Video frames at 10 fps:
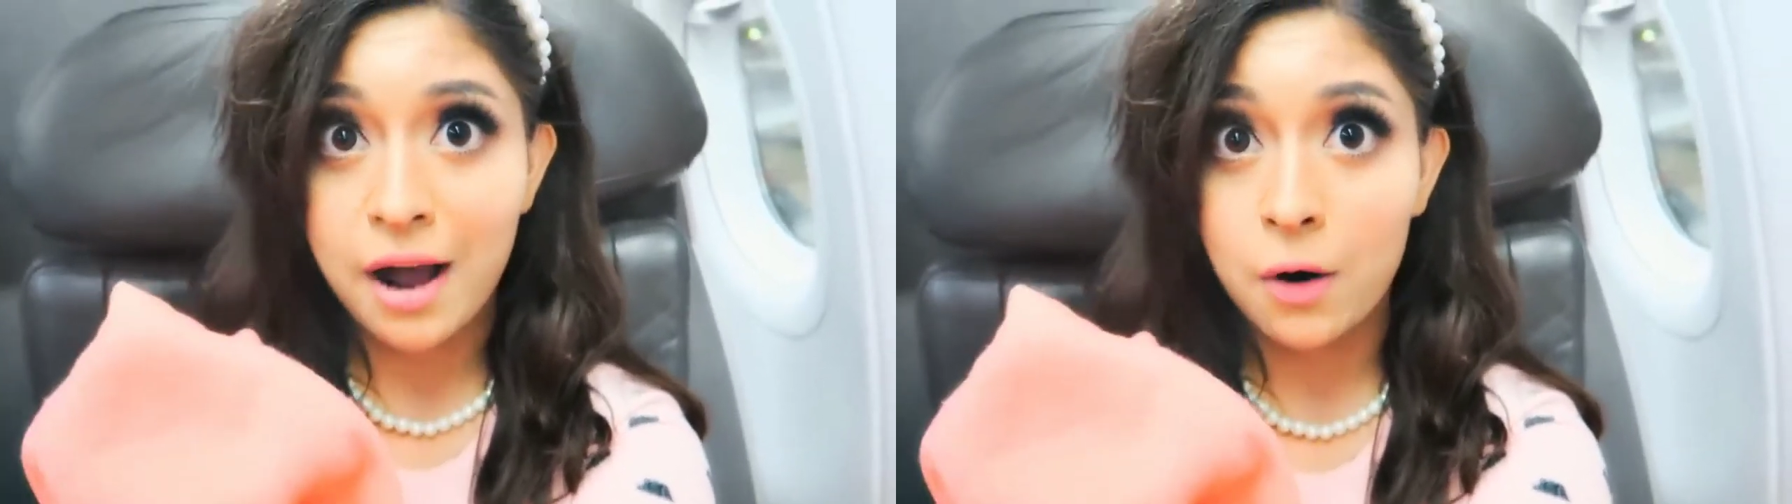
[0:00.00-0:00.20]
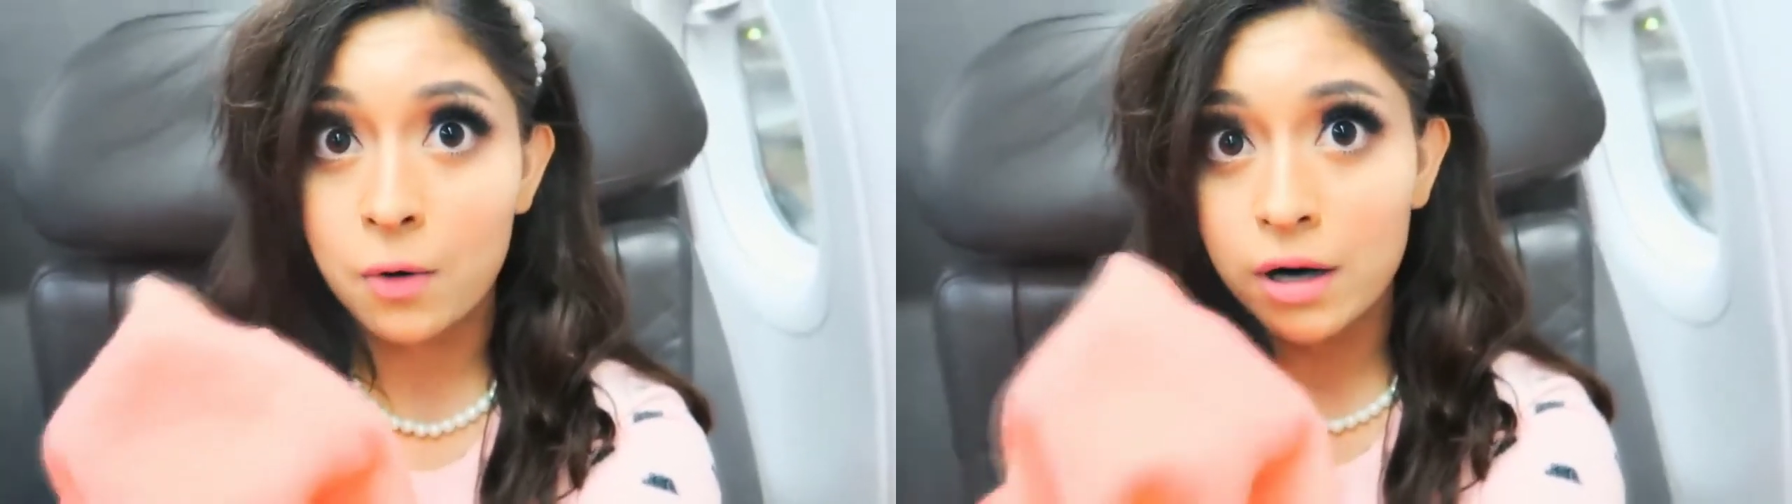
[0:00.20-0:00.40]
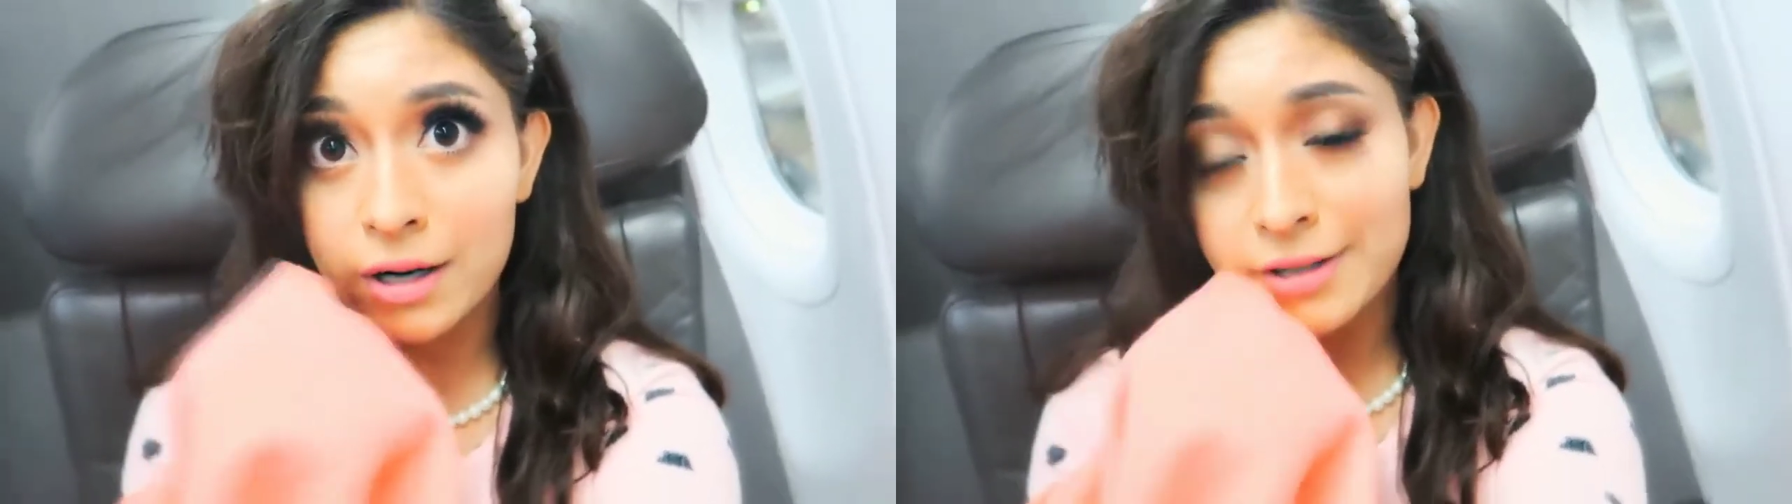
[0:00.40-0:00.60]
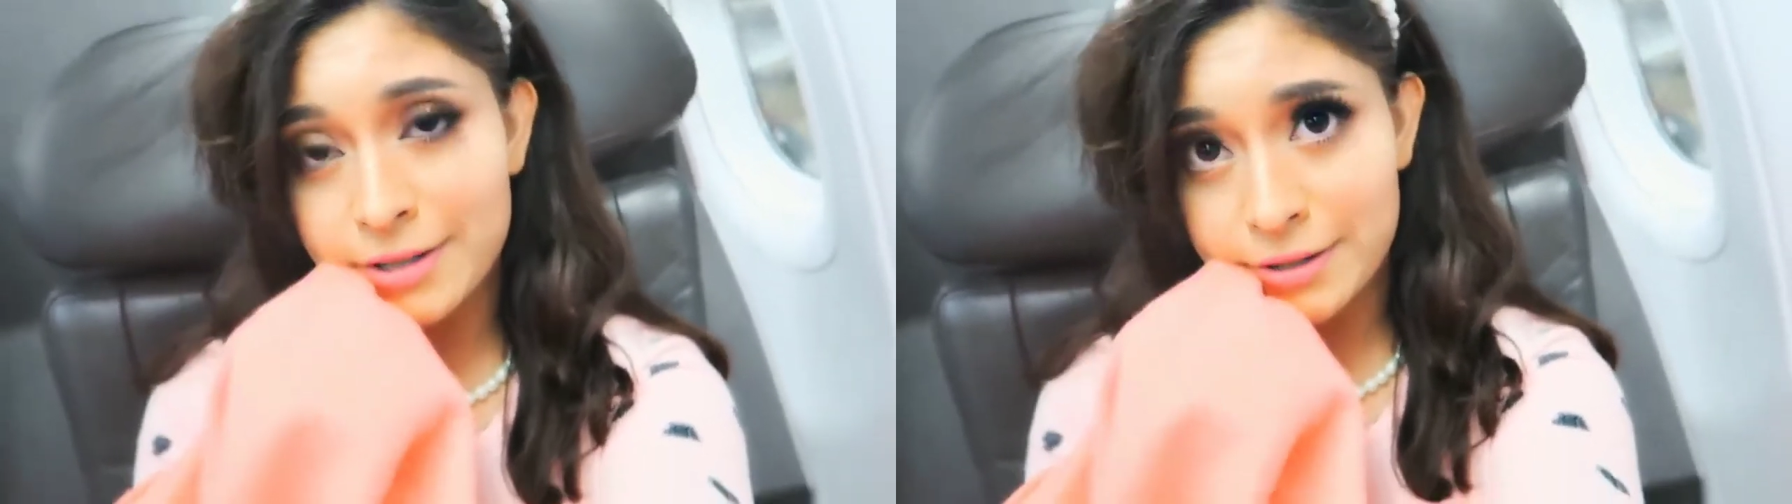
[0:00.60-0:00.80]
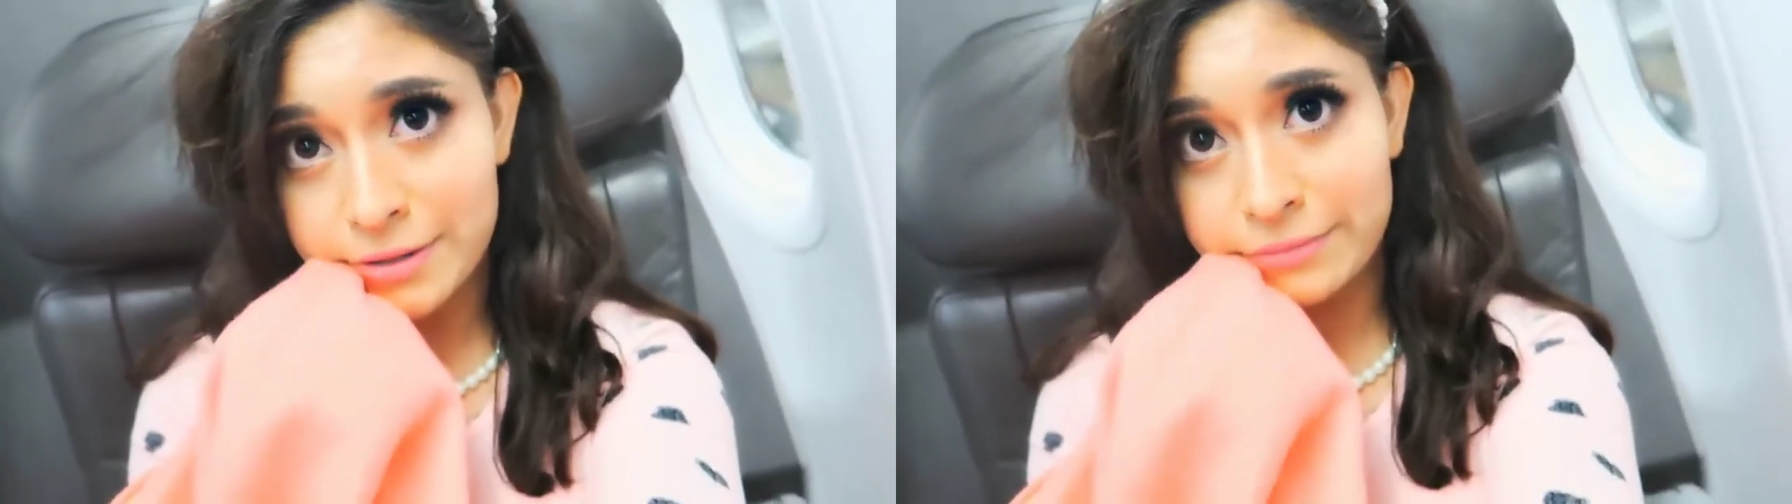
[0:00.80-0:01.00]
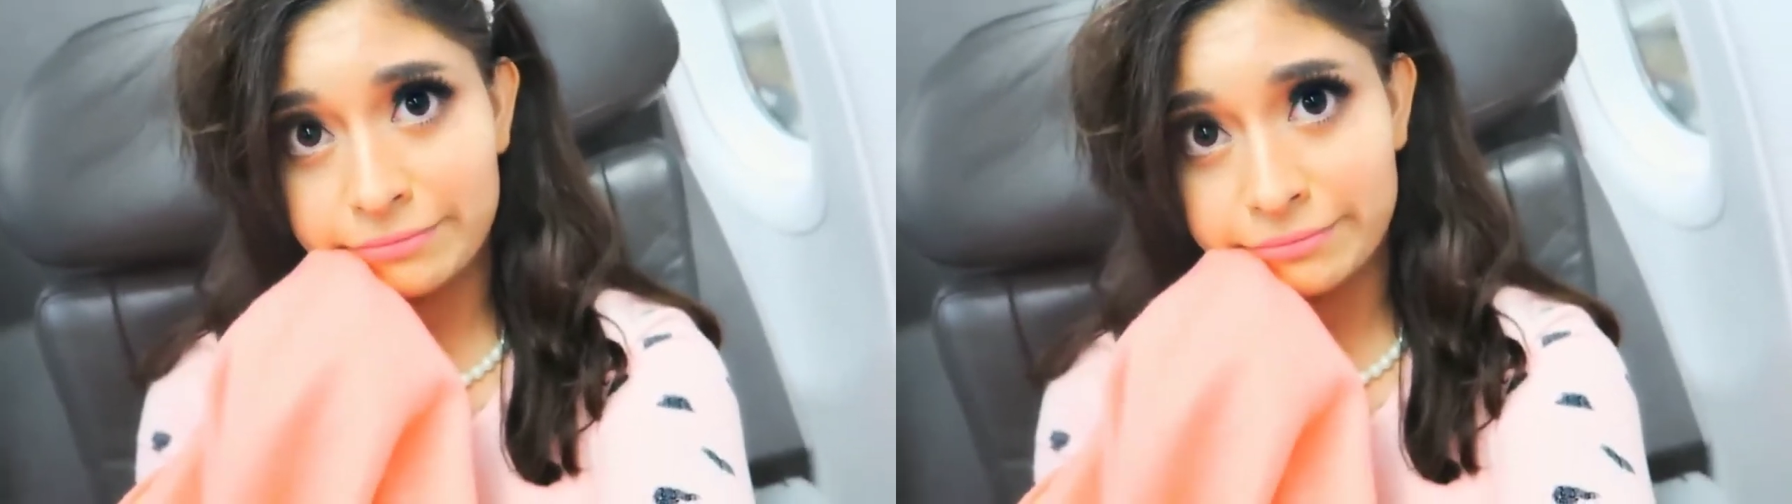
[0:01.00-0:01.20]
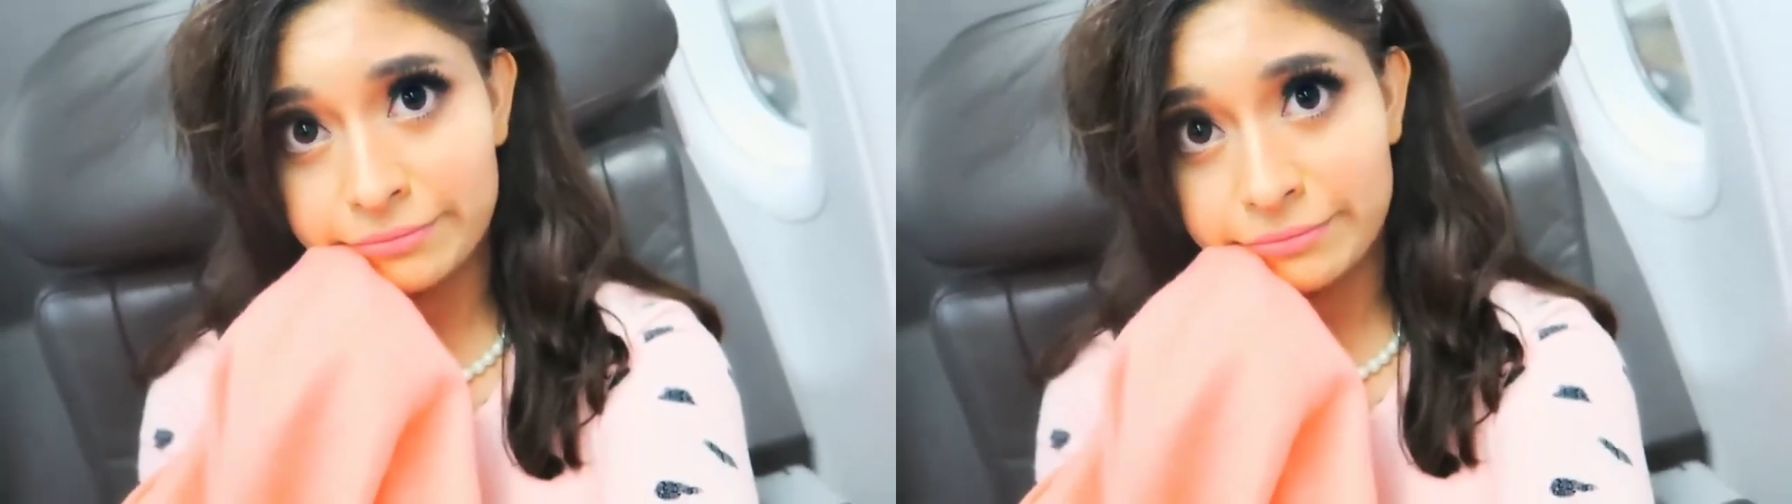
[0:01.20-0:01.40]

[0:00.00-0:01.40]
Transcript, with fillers: to do with her personality.